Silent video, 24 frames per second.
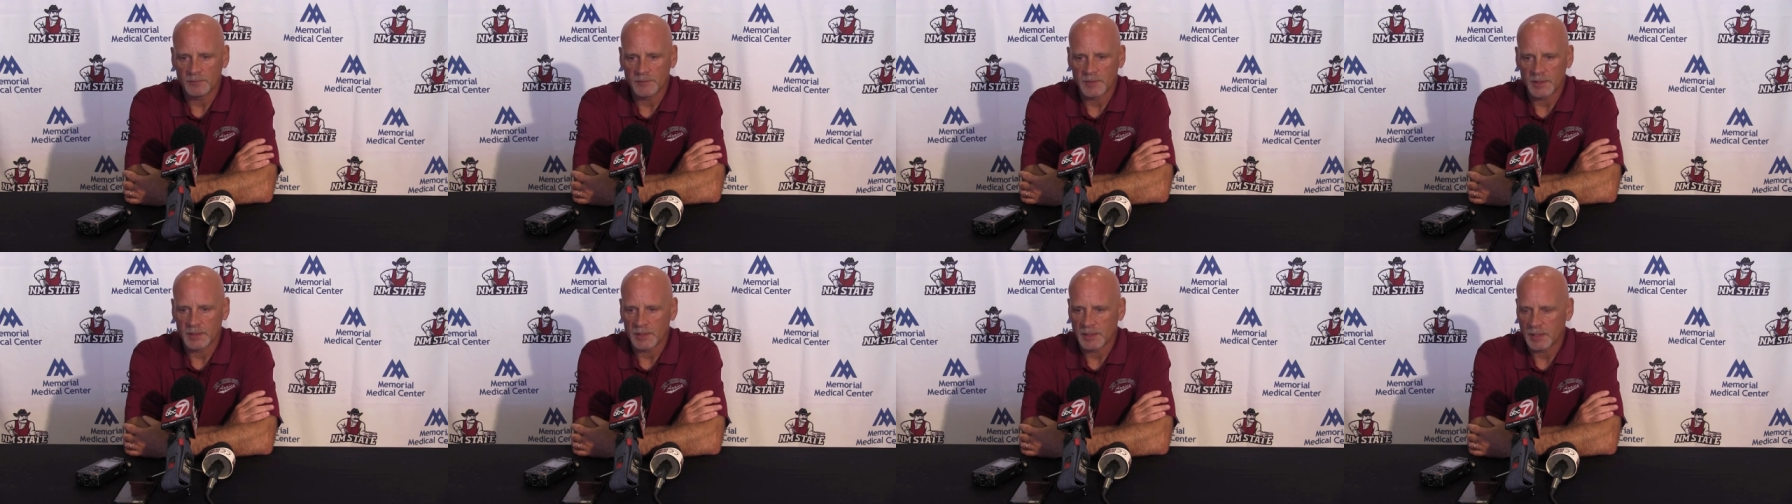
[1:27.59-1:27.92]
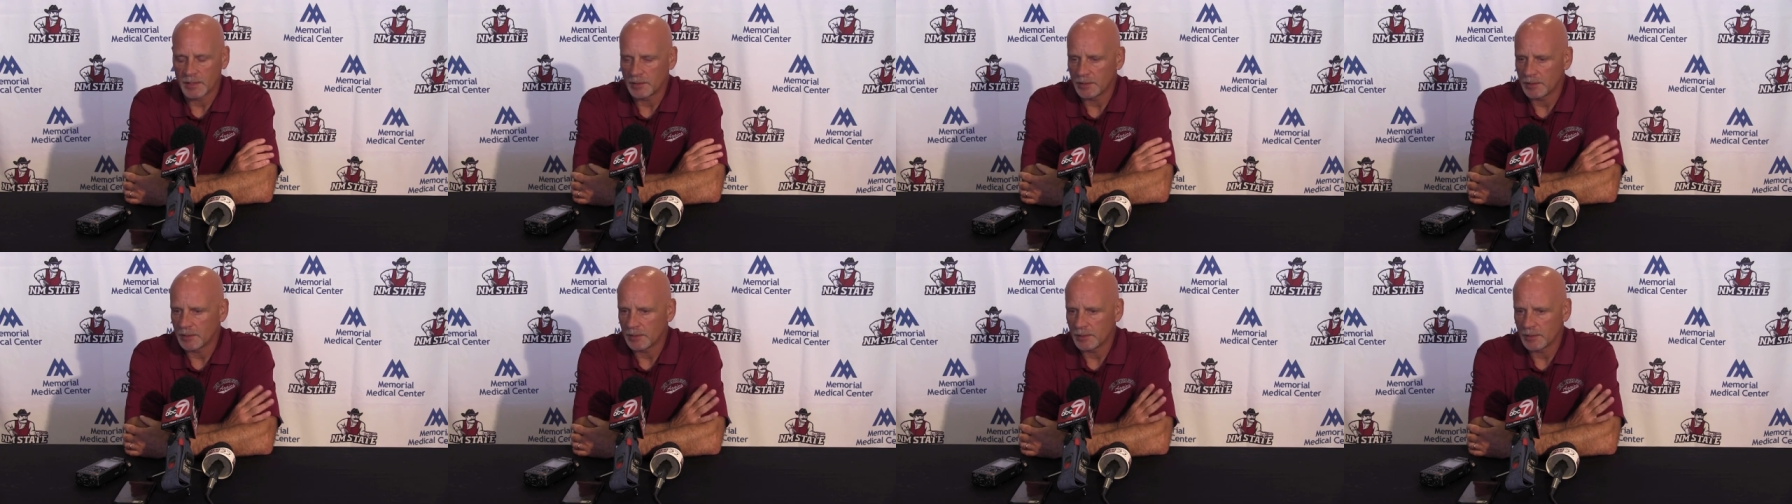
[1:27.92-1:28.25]
Vic
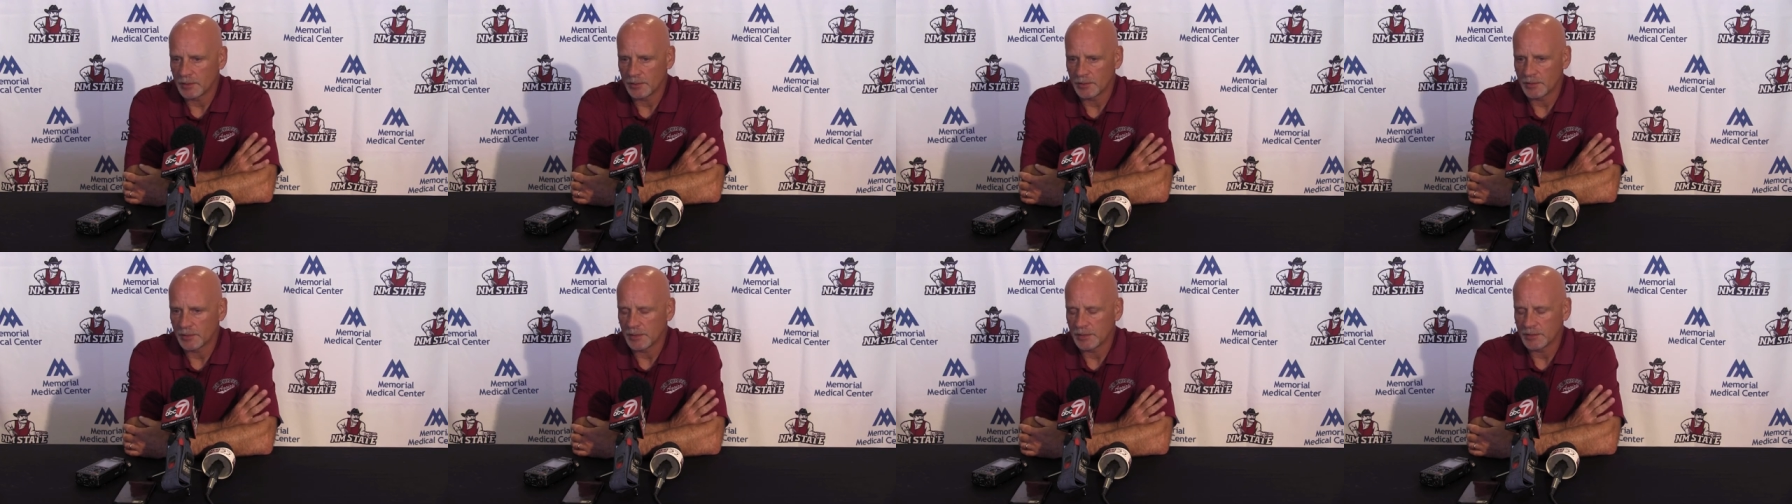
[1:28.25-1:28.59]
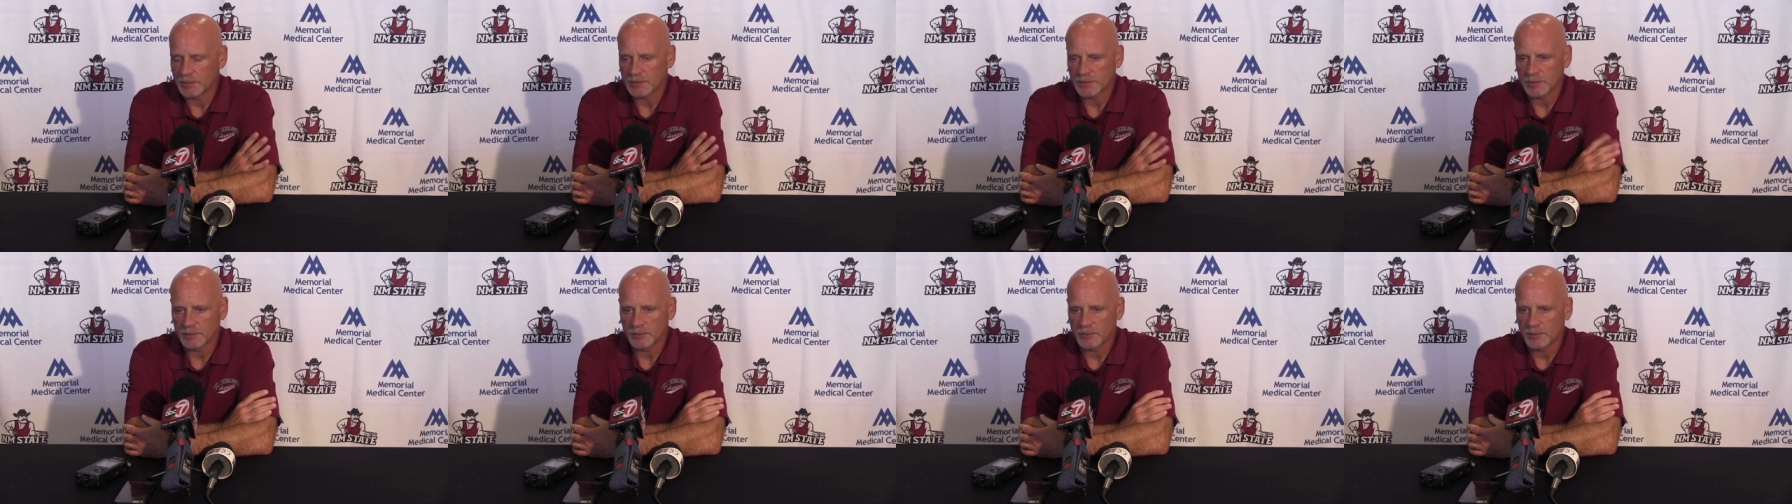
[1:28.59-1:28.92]
Koning
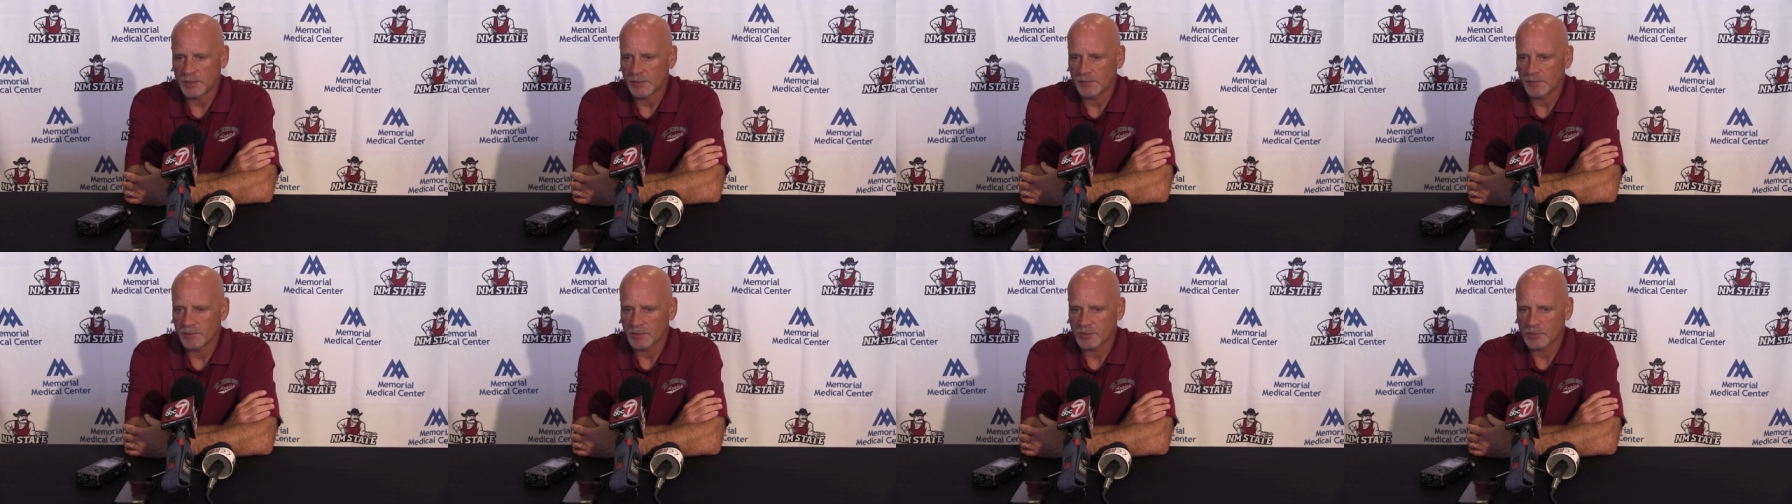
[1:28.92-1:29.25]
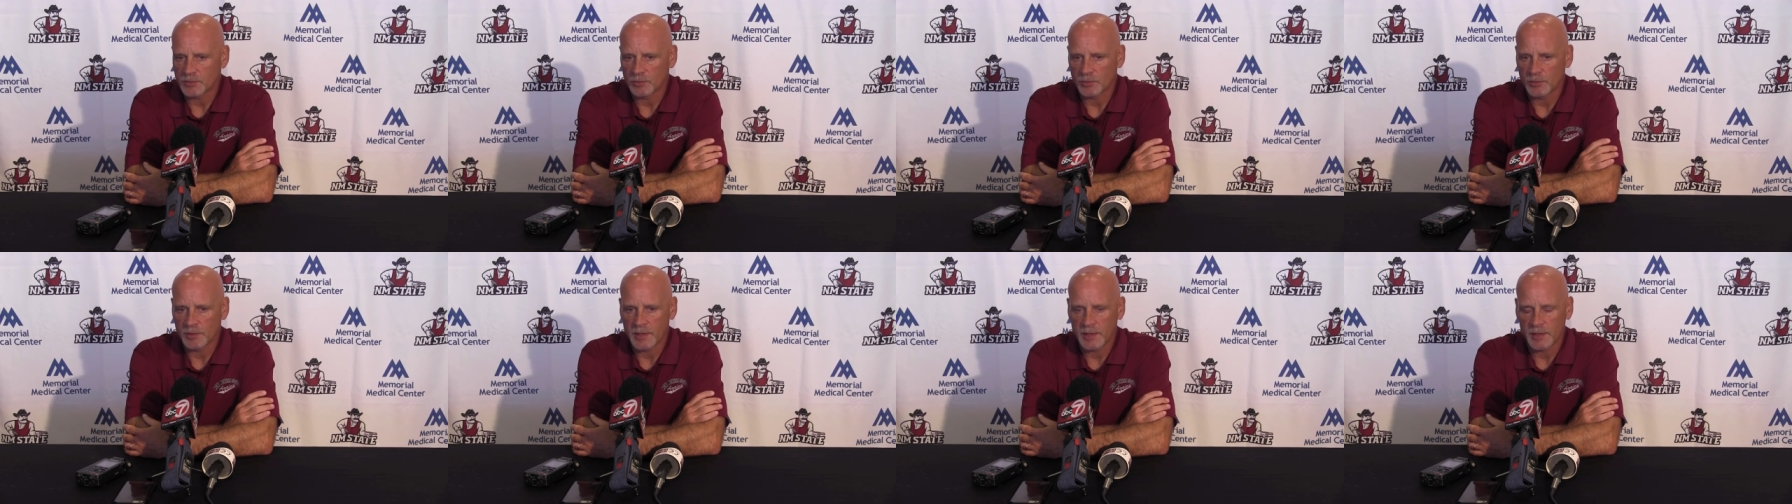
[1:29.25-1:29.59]
is a defense
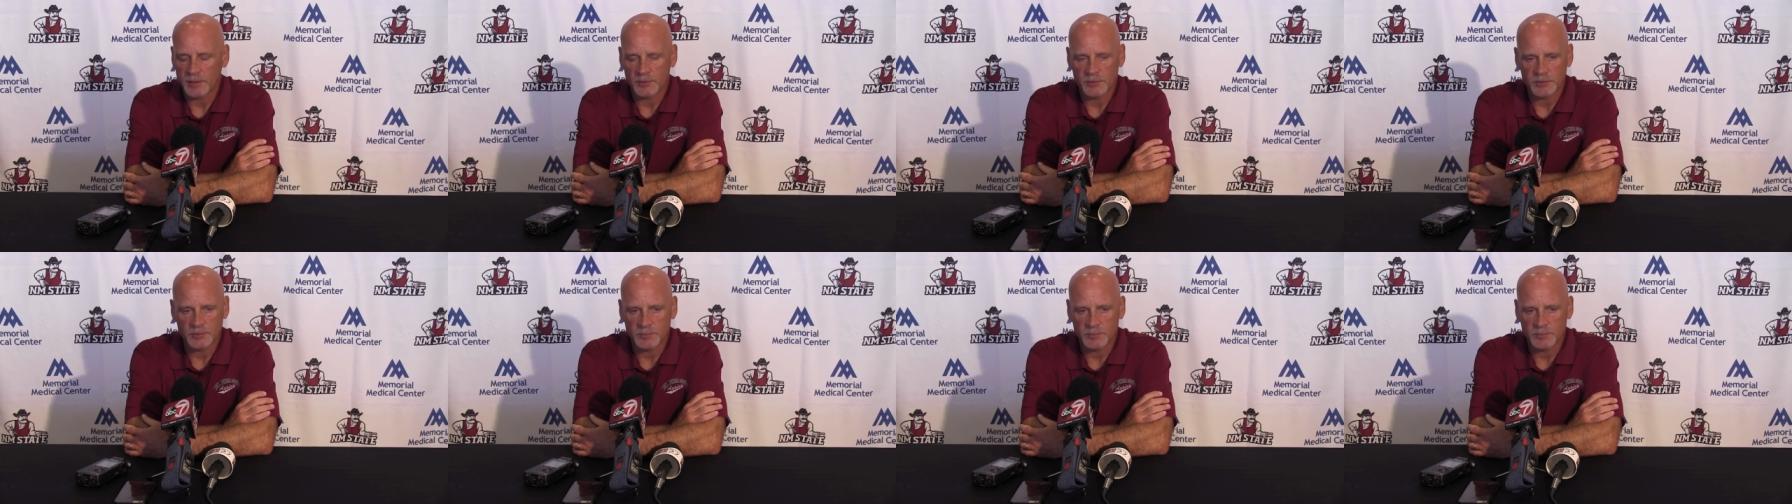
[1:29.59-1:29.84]
coordinator.